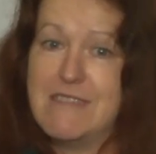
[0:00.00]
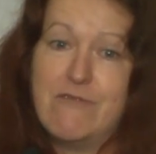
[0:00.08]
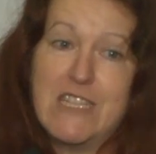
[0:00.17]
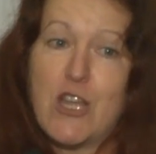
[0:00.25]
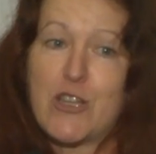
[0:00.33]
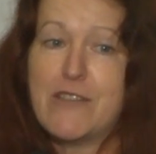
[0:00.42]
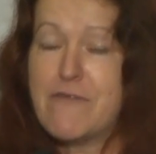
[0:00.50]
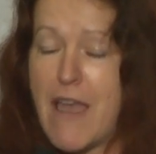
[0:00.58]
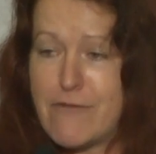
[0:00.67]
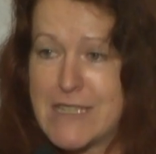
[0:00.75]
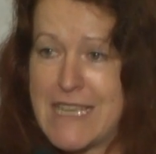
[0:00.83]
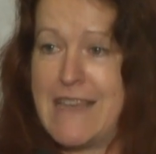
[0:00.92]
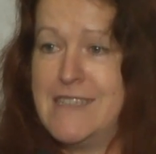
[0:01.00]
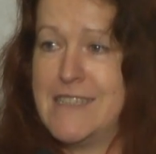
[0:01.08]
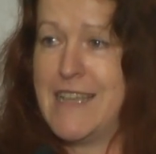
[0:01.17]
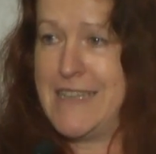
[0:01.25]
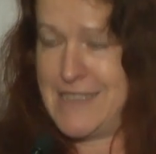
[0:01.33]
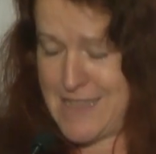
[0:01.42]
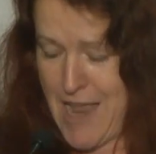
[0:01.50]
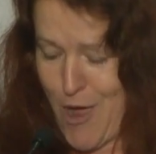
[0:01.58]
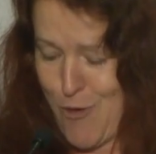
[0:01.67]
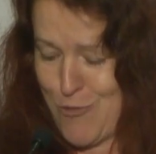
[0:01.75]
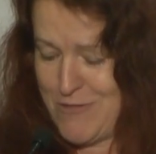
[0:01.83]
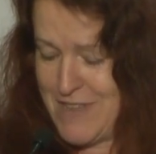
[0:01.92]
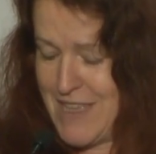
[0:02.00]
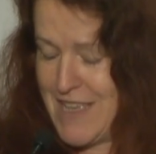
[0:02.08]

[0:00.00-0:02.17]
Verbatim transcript: we not even have a candidate now.